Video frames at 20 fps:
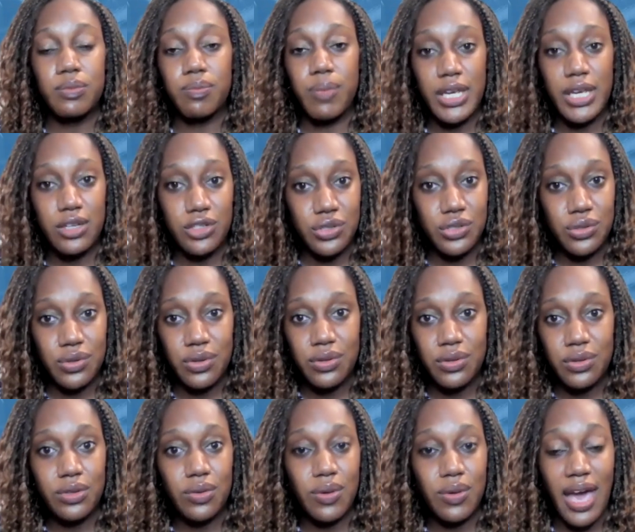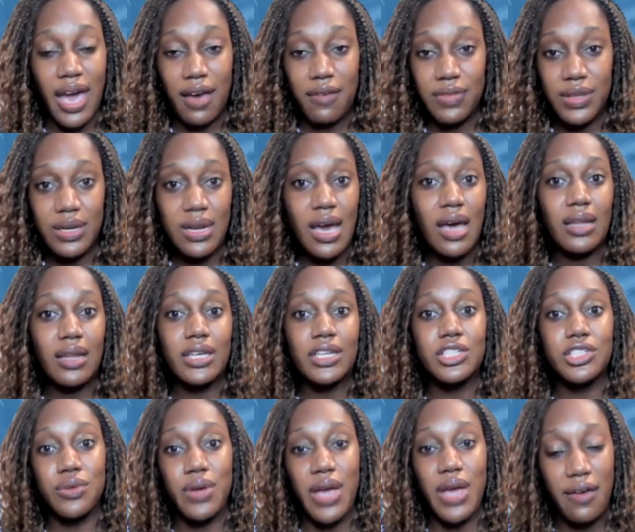making sure you have the
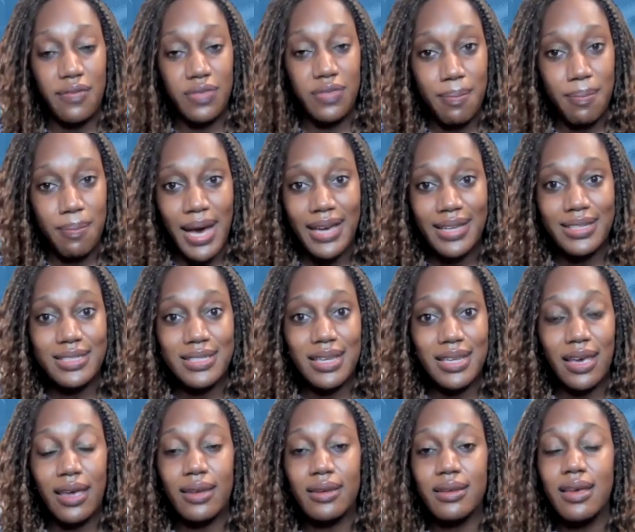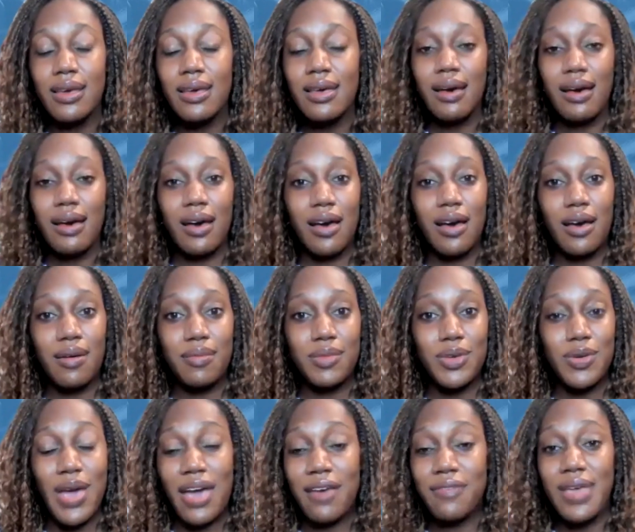knowledge, you have the mindset,
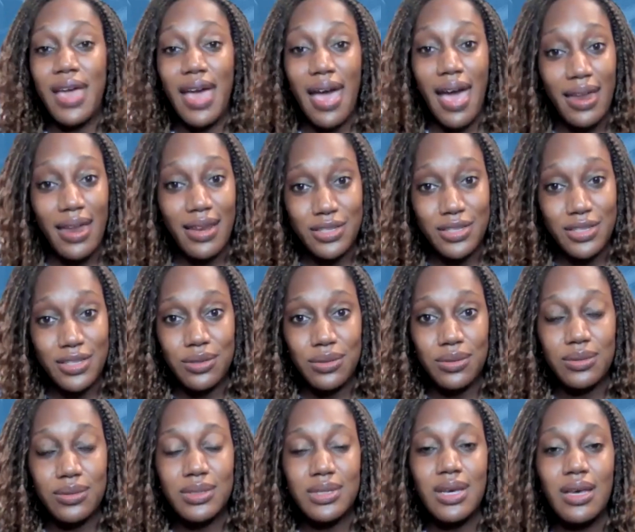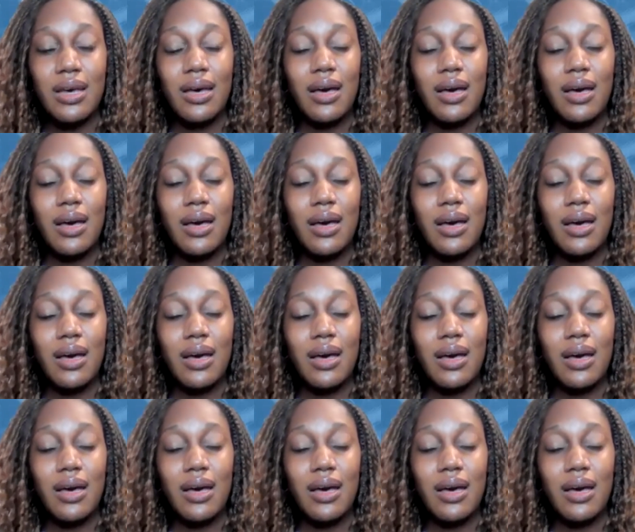you have the attitude